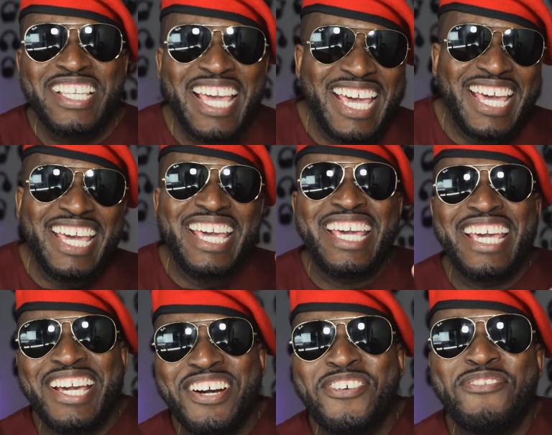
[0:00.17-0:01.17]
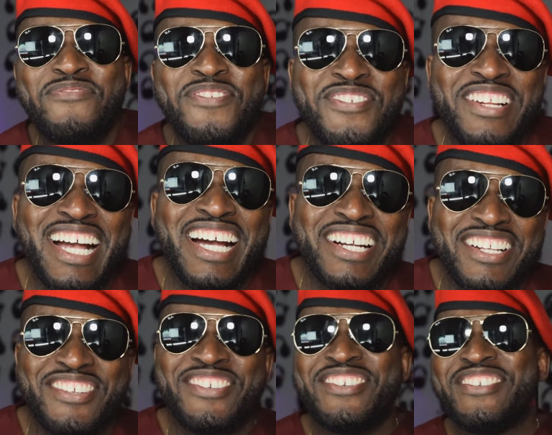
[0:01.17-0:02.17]
Hey, hopeful now
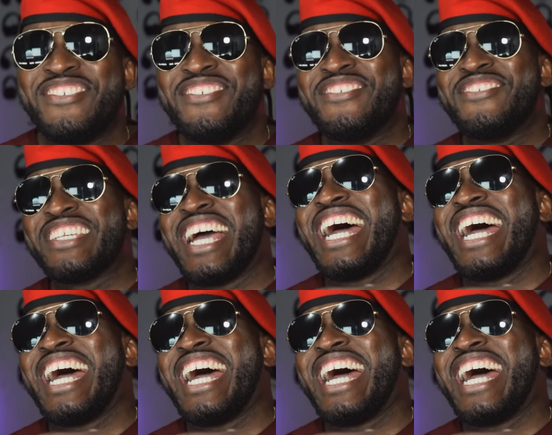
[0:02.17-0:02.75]
close.